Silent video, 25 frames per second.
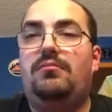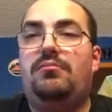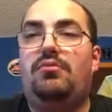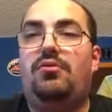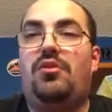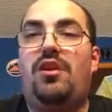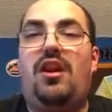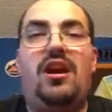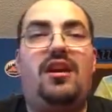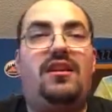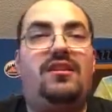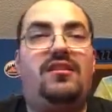
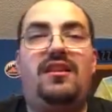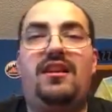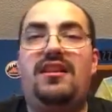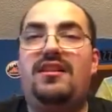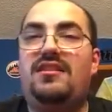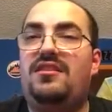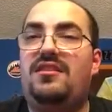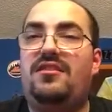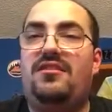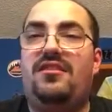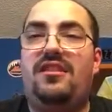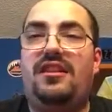Brock
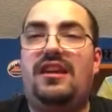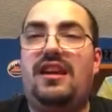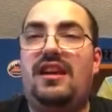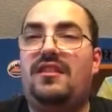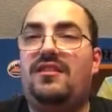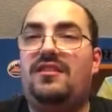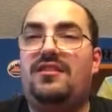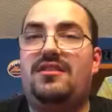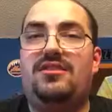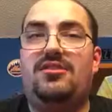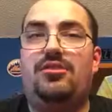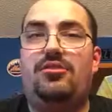Lesnar
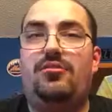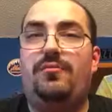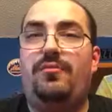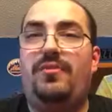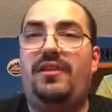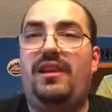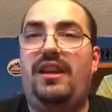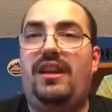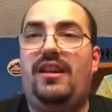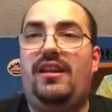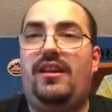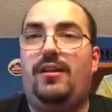got so
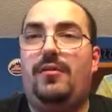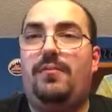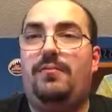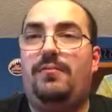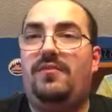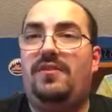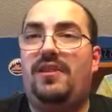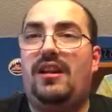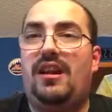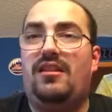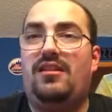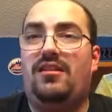beat up,
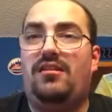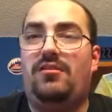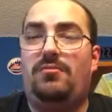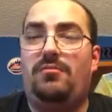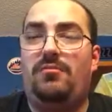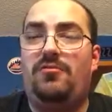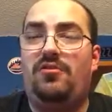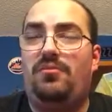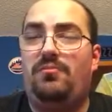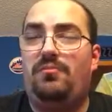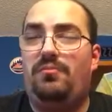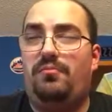got
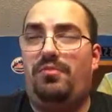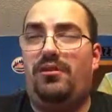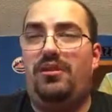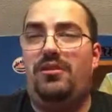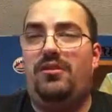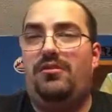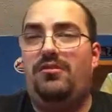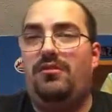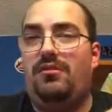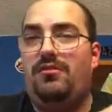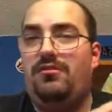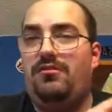
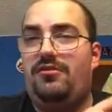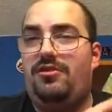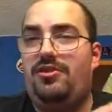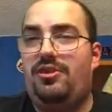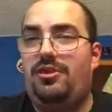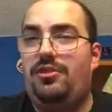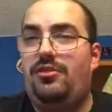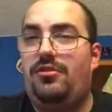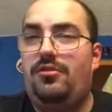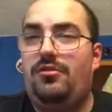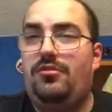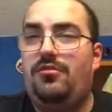put through
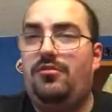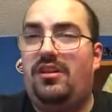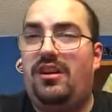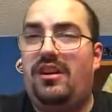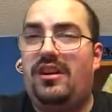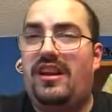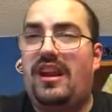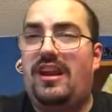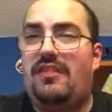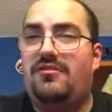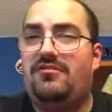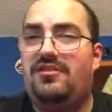2
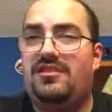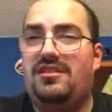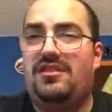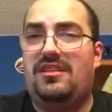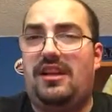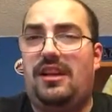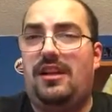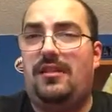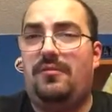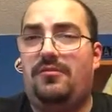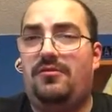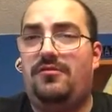announce
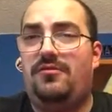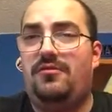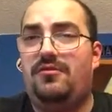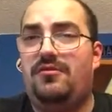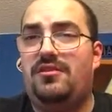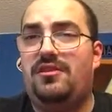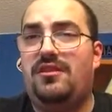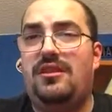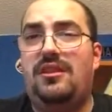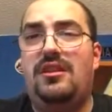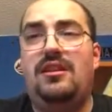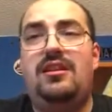
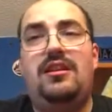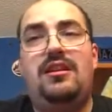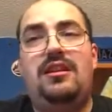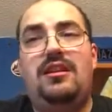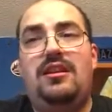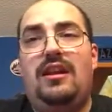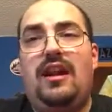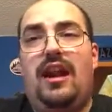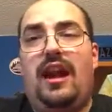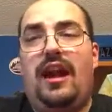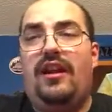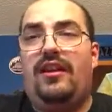tables,
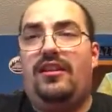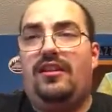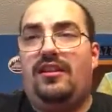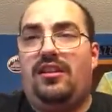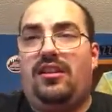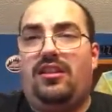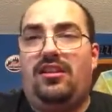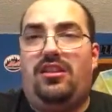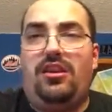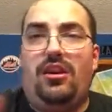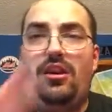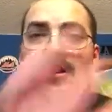and
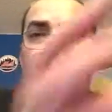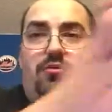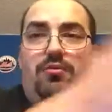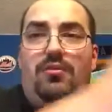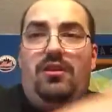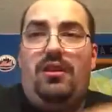a third